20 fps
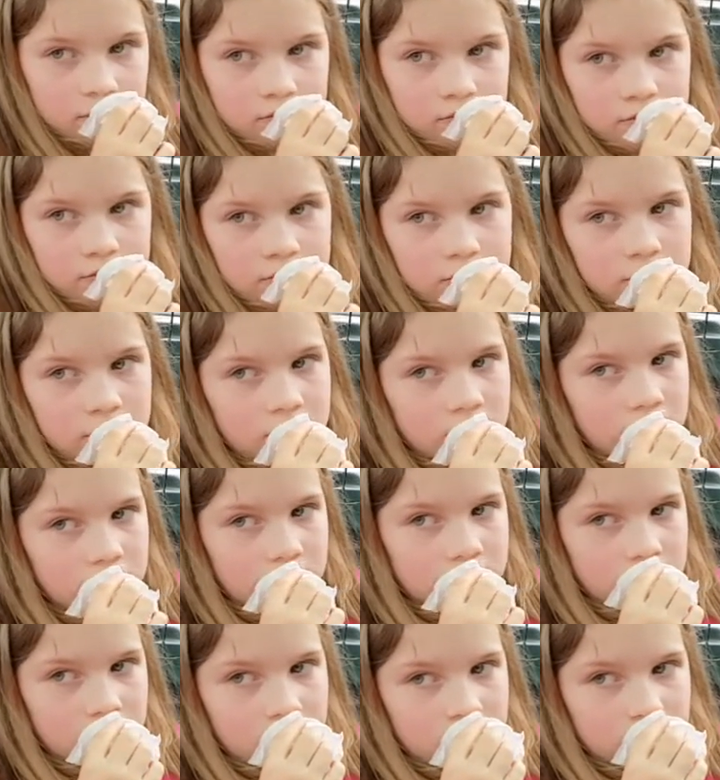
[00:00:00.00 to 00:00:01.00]
and by the
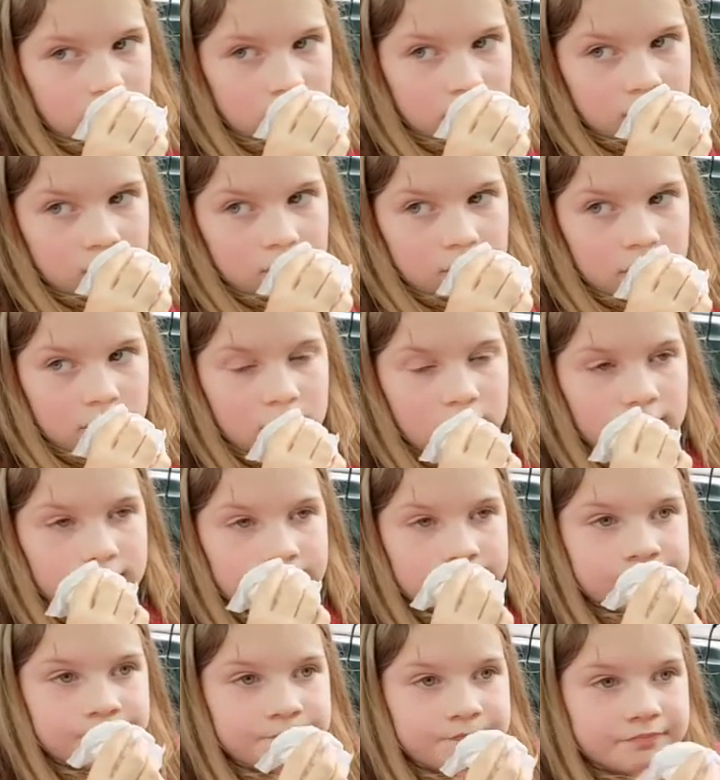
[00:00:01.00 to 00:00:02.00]
time we came out from
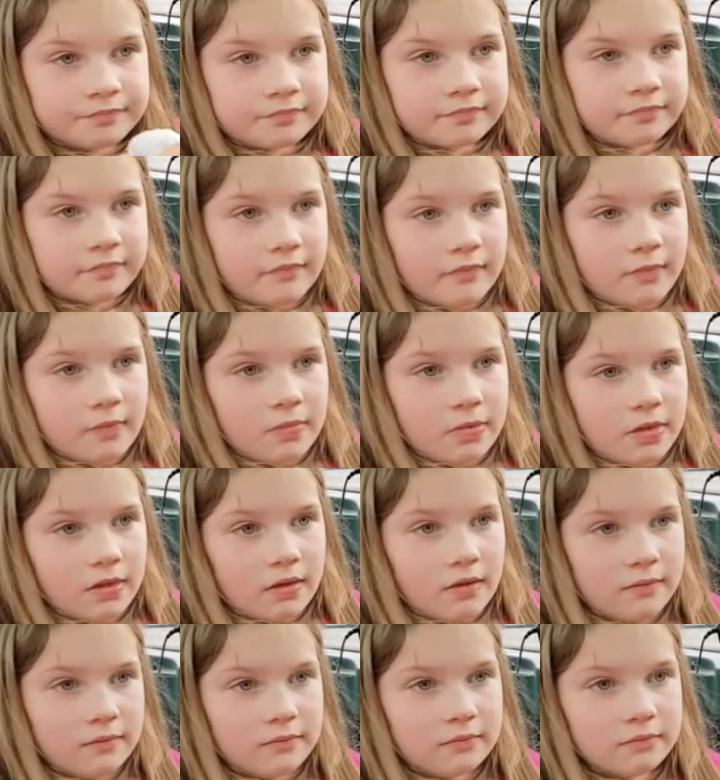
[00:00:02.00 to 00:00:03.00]
seeing Anna,
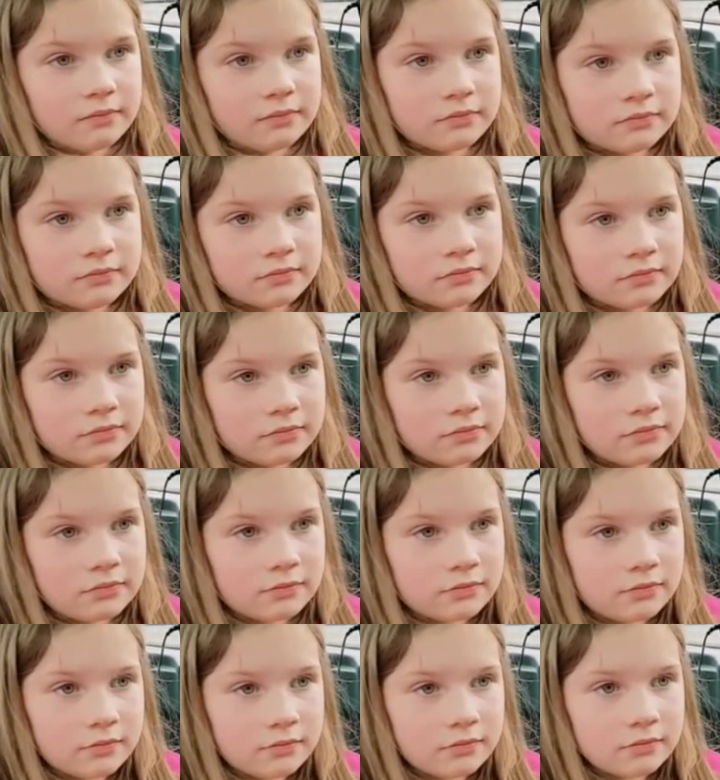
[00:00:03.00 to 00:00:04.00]
the nurse,
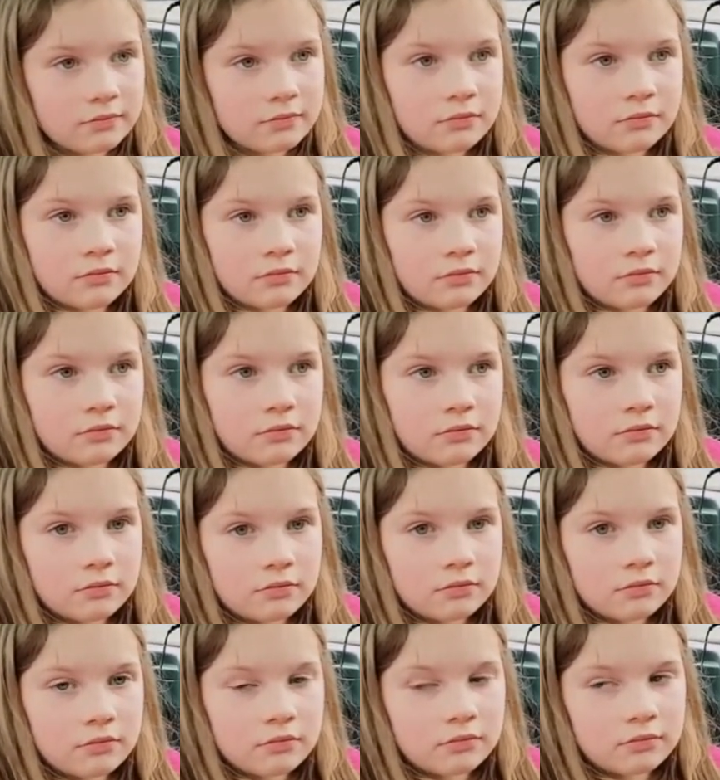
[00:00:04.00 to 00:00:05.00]
mm-hmm. and we came back
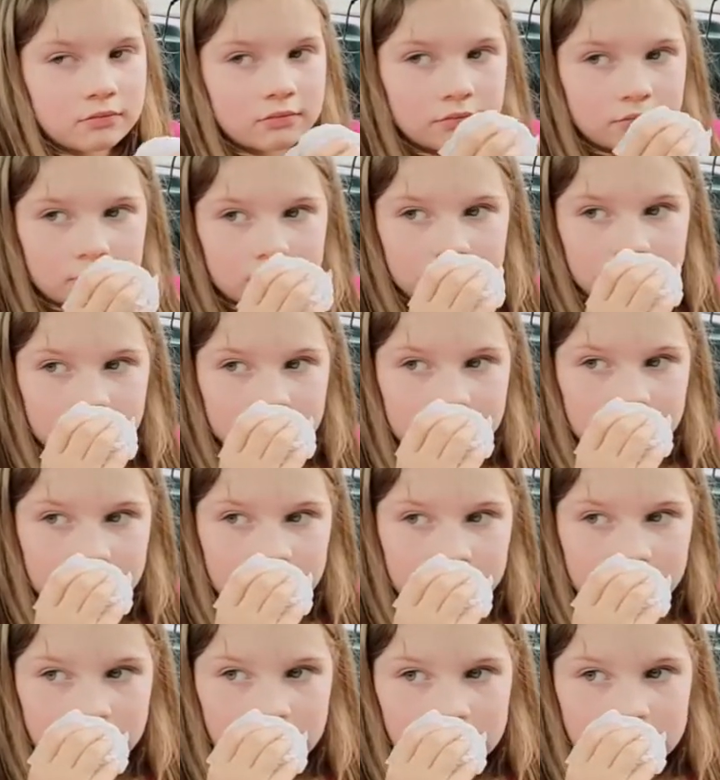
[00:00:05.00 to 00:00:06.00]
into the waiting area,
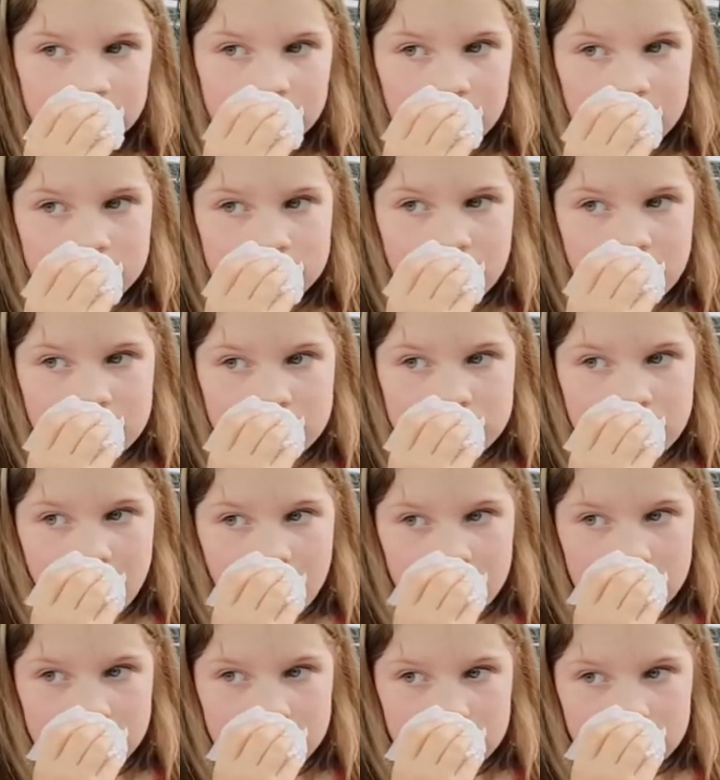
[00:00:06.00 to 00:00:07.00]
everybody was
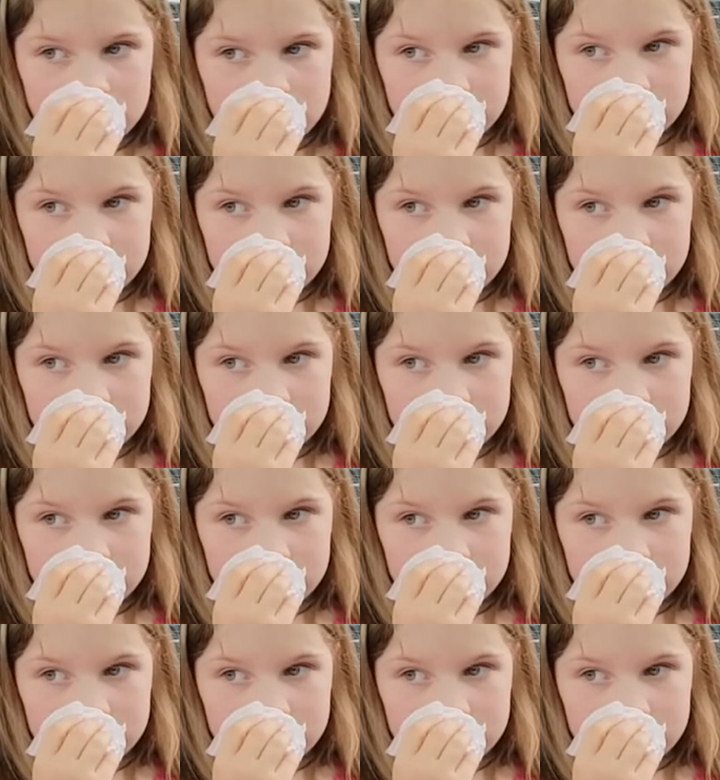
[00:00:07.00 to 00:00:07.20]
gone.